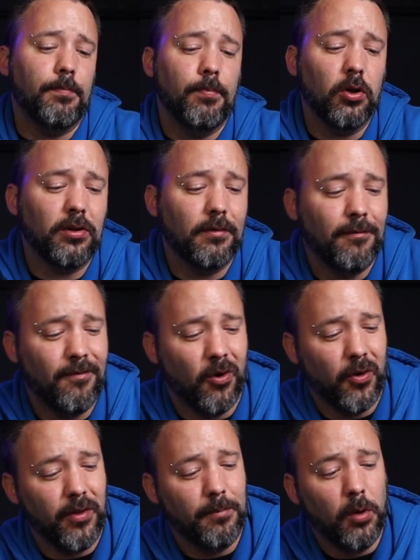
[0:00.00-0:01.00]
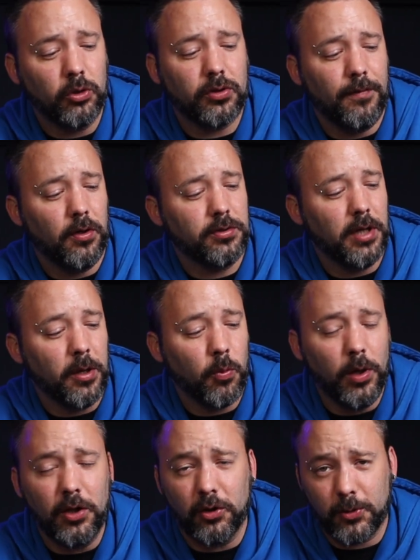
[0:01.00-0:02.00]
But for the most of us, I
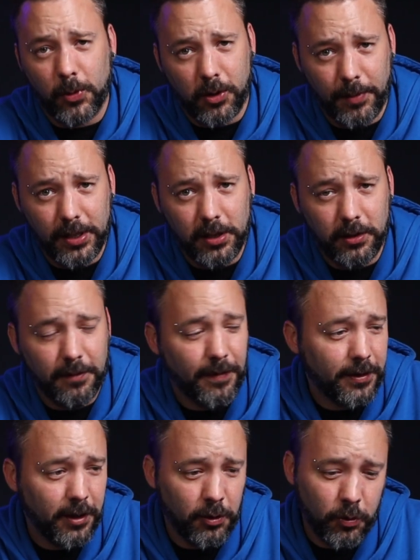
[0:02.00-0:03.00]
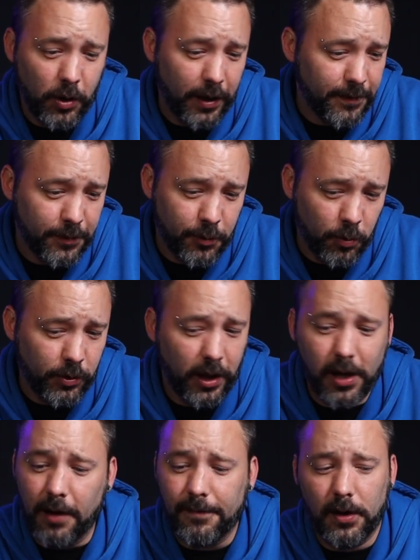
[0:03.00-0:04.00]
will not recommend it. If I tell you guys the truth, I
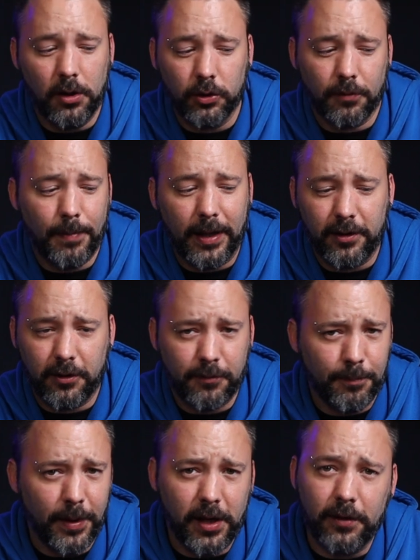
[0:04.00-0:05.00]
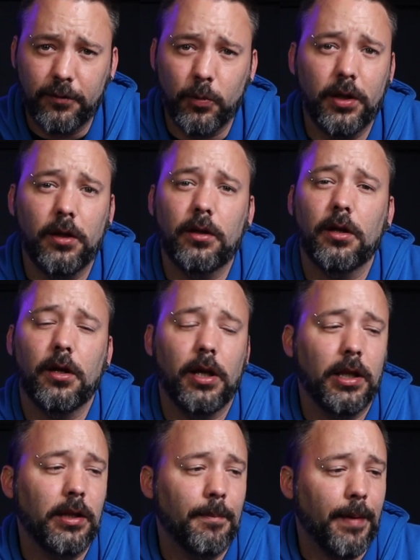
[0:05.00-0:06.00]
have a lot of bad experience with it
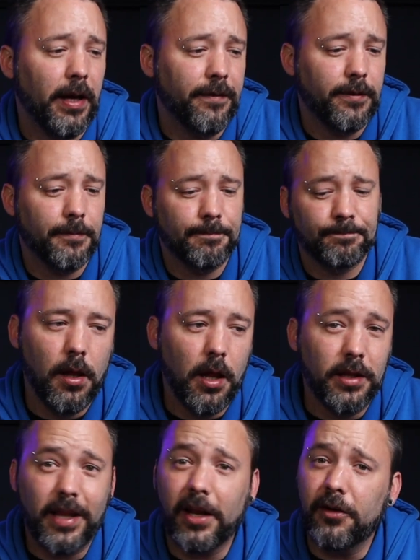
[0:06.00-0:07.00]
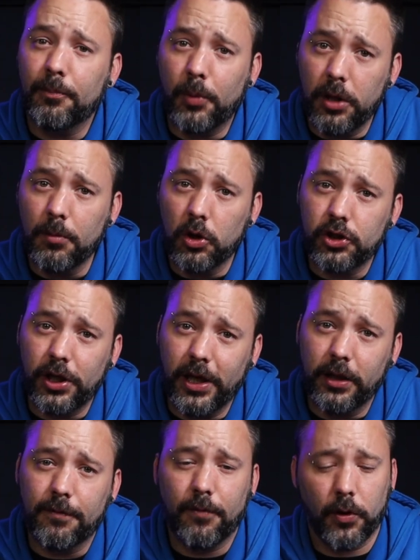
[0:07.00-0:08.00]
in the past. That is pretty much
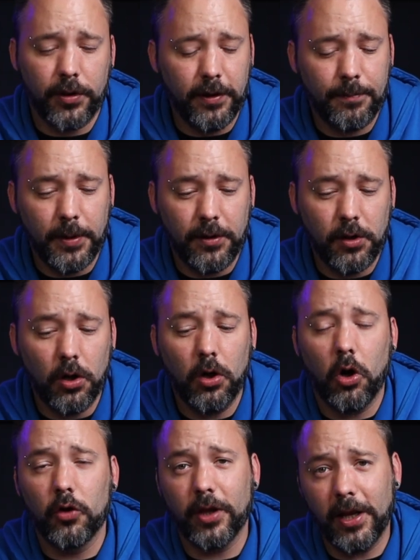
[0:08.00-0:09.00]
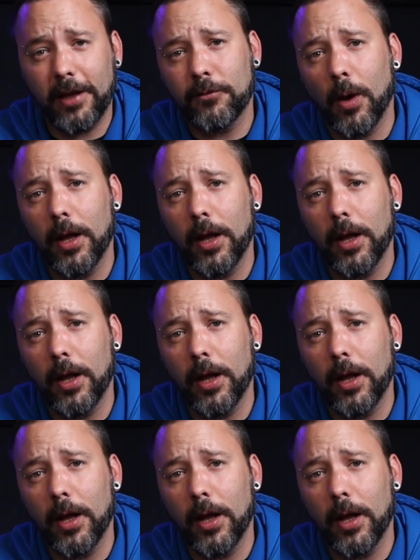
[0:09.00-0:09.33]
it for this video. On the next